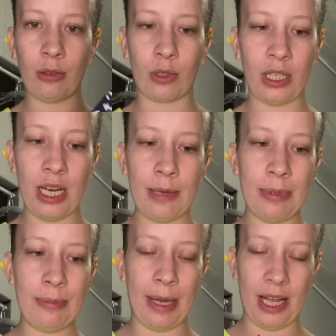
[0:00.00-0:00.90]
or an
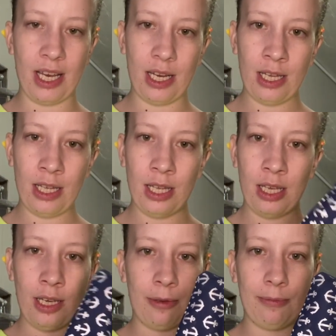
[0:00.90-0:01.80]
EpiPen
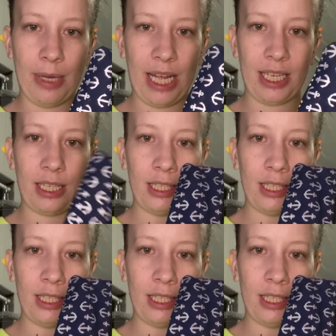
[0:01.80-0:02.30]
bag.